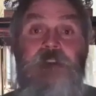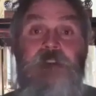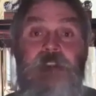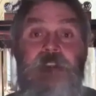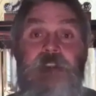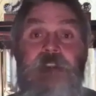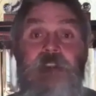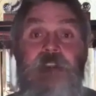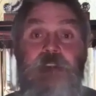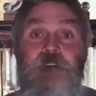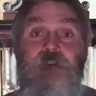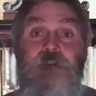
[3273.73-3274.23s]

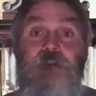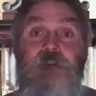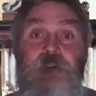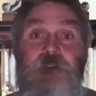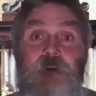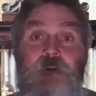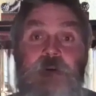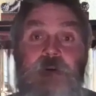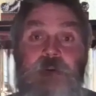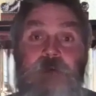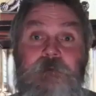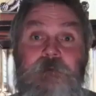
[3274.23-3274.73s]
When the
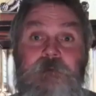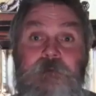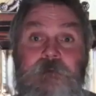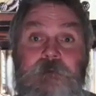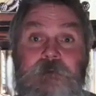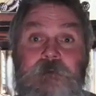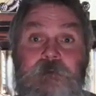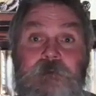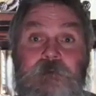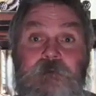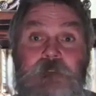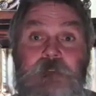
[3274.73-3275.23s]
planes hit New
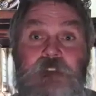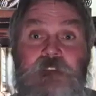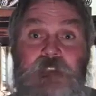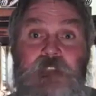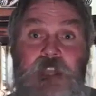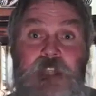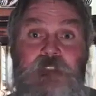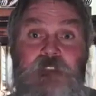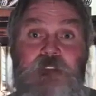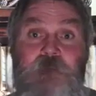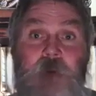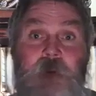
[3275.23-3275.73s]
York,
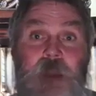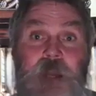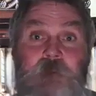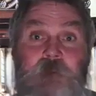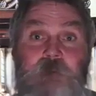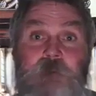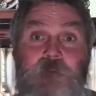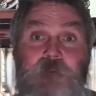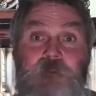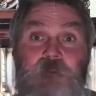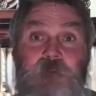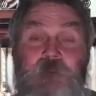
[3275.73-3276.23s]

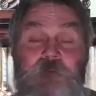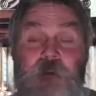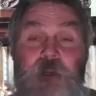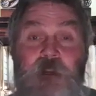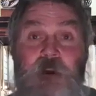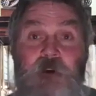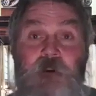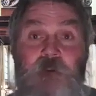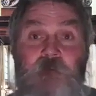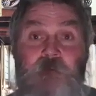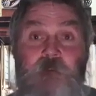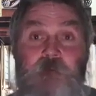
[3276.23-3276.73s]
that's
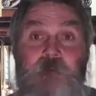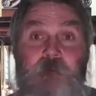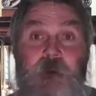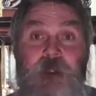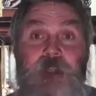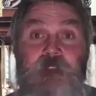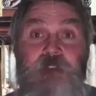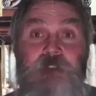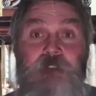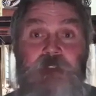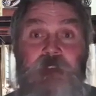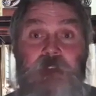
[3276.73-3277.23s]
my proof I
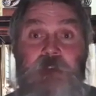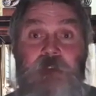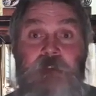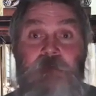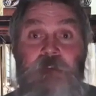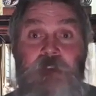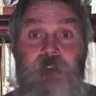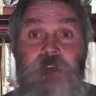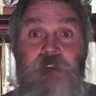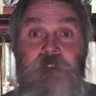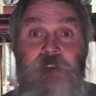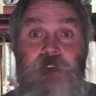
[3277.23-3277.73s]
offer
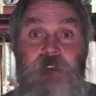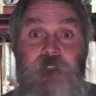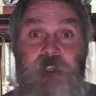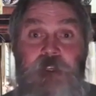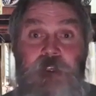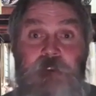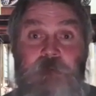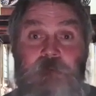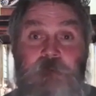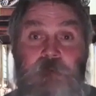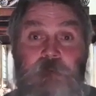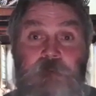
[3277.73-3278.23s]

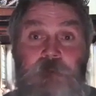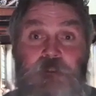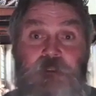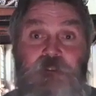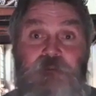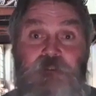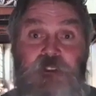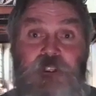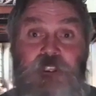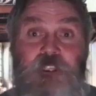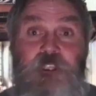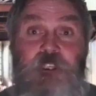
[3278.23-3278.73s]
myself
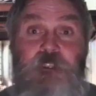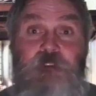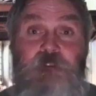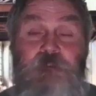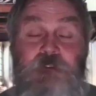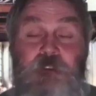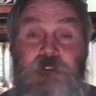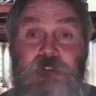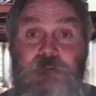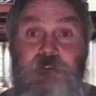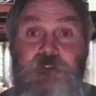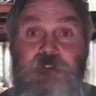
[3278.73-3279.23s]
to help
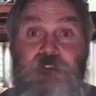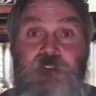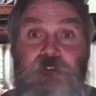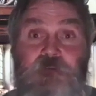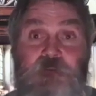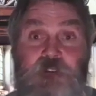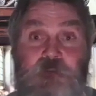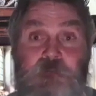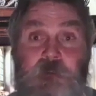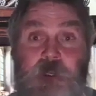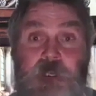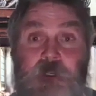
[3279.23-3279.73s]
remove the
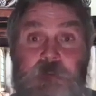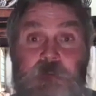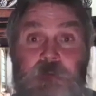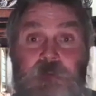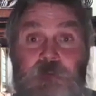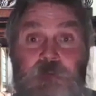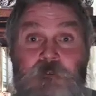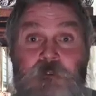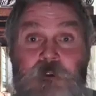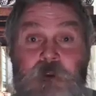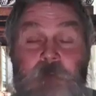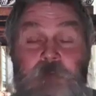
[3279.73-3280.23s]
guilt of the
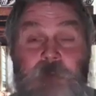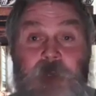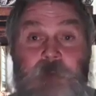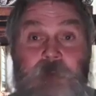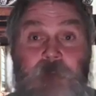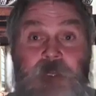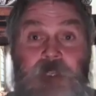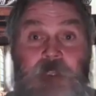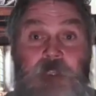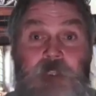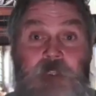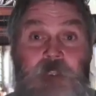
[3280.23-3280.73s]
Jewish
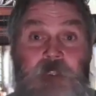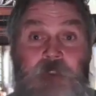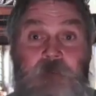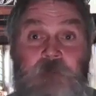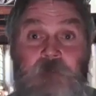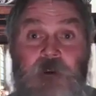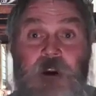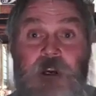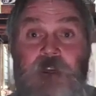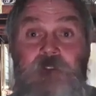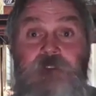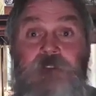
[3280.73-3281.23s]
people
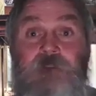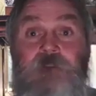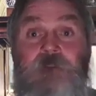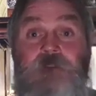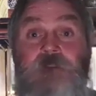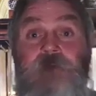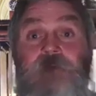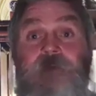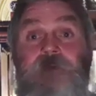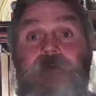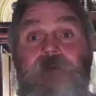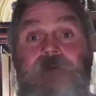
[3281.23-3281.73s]
by making
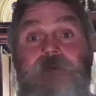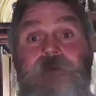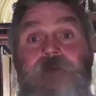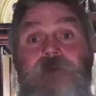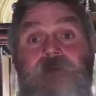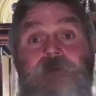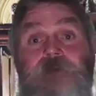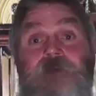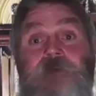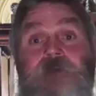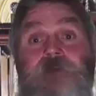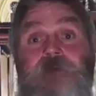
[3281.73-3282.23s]
them
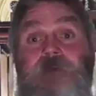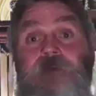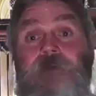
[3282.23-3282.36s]
righteous.